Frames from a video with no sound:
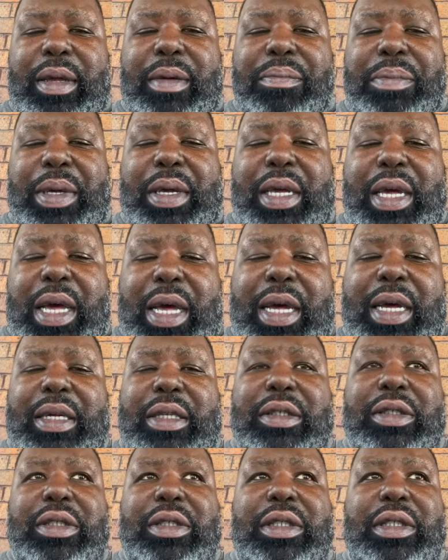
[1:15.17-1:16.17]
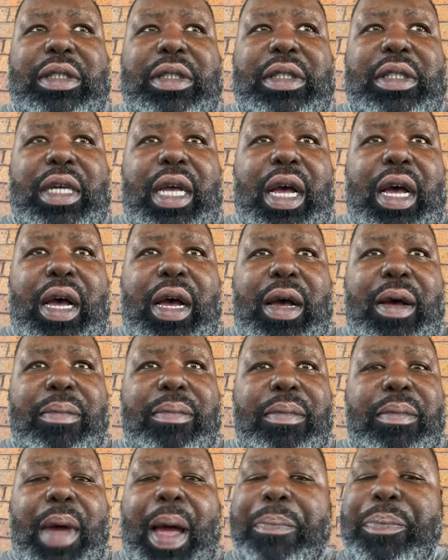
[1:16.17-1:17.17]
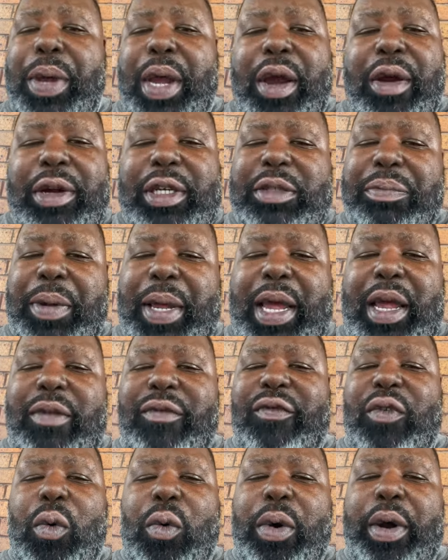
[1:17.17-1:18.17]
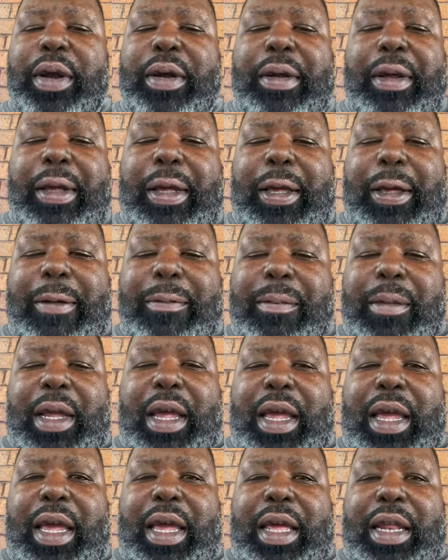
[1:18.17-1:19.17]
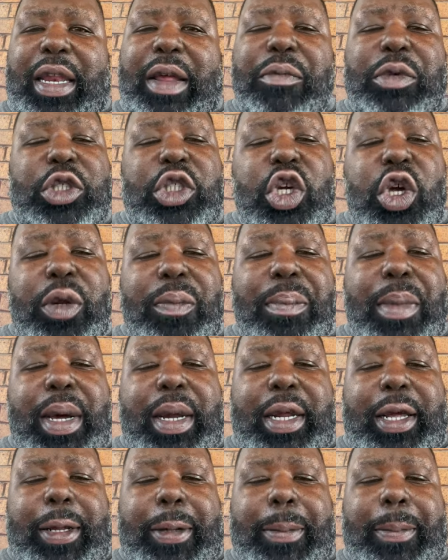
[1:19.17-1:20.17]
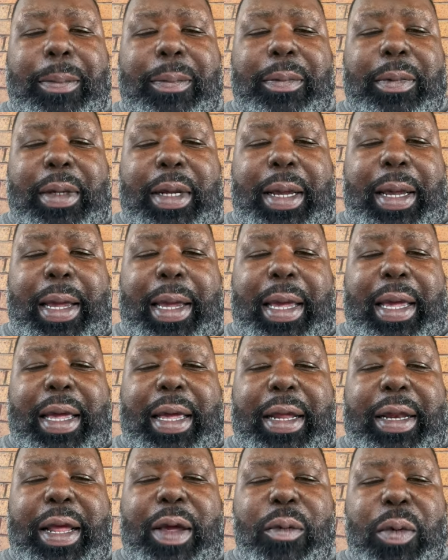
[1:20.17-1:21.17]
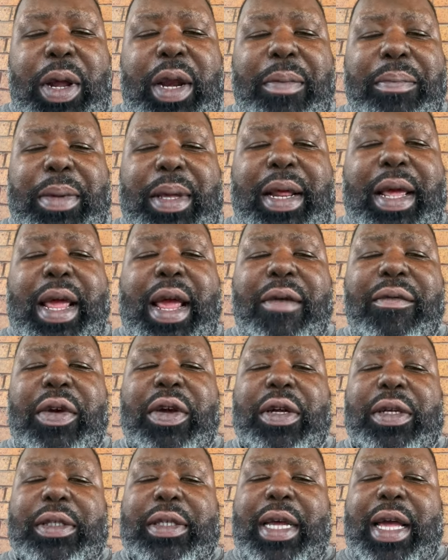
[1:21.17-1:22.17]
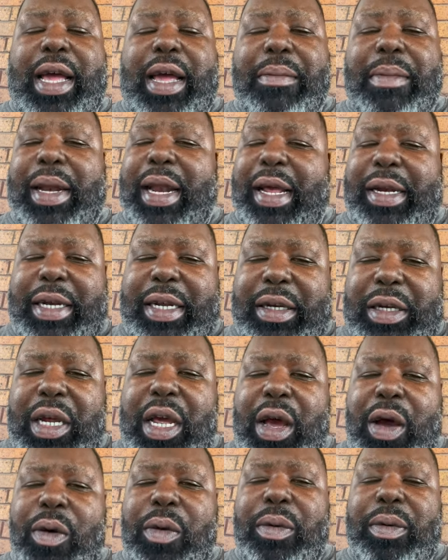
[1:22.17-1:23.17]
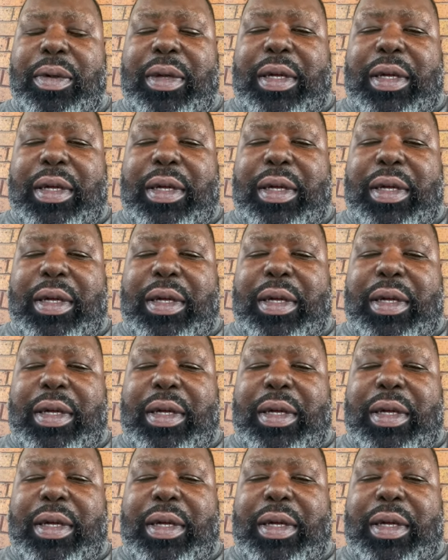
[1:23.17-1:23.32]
Because my parents paid for it, and it was good money. And they wanted me to have a good time, and I didn't go.